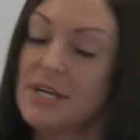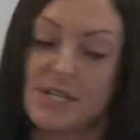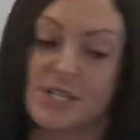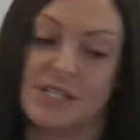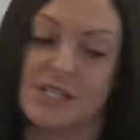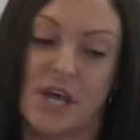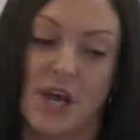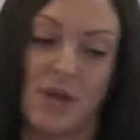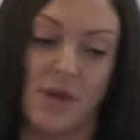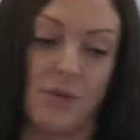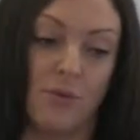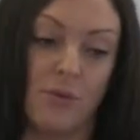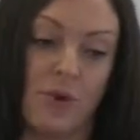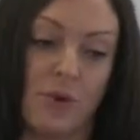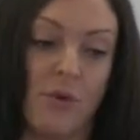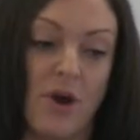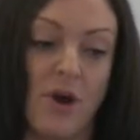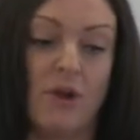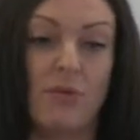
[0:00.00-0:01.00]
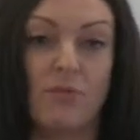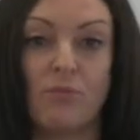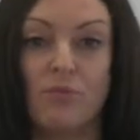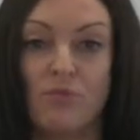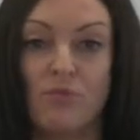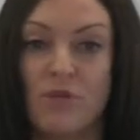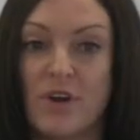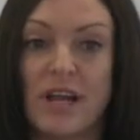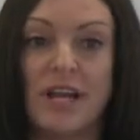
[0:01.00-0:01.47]
So we were
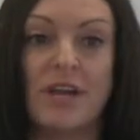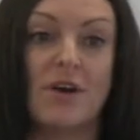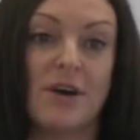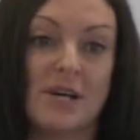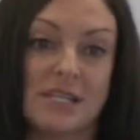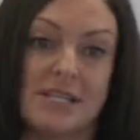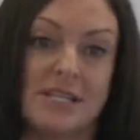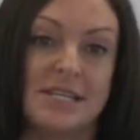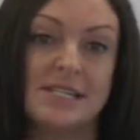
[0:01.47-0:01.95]
really nicely